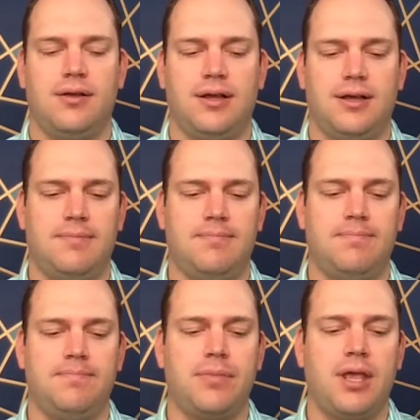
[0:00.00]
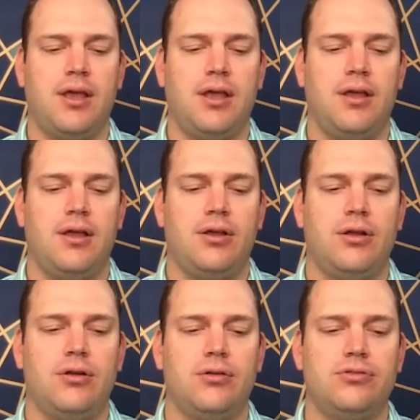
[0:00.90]
Do
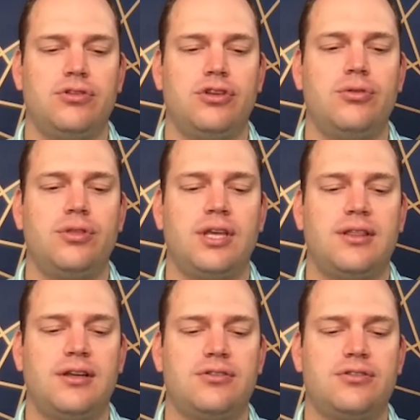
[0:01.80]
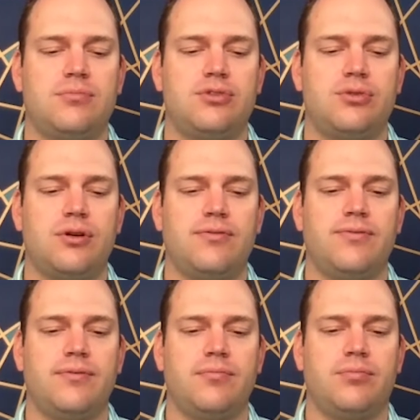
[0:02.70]
you think there's some sort
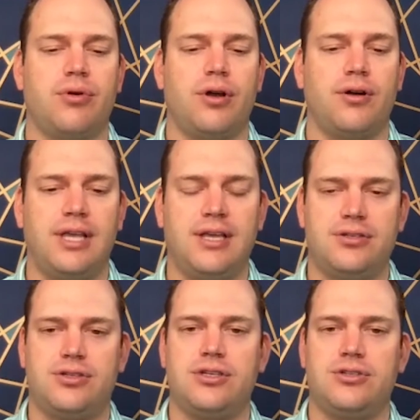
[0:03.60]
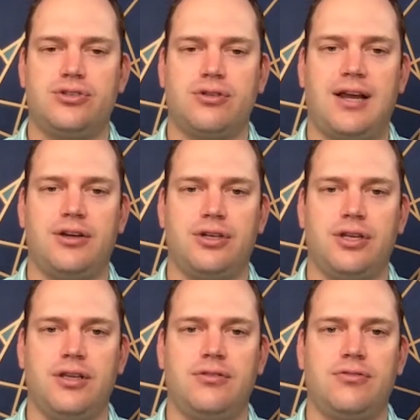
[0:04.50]
of broader ESG
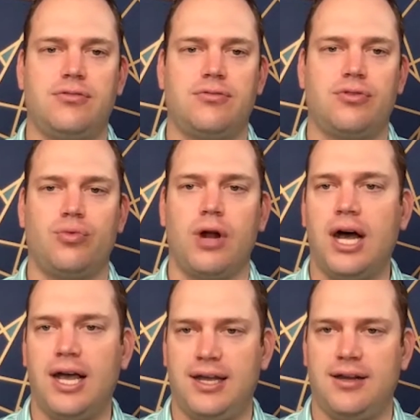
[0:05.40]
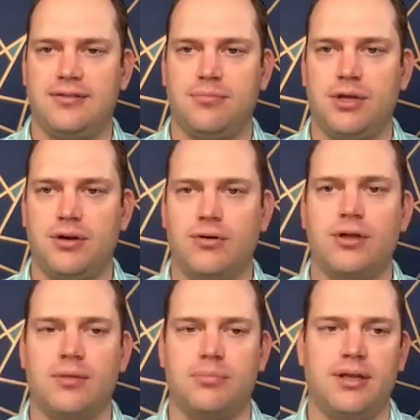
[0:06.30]
strategy to ride as a mineral
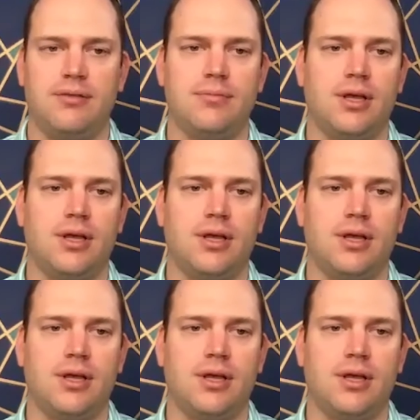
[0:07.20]
company?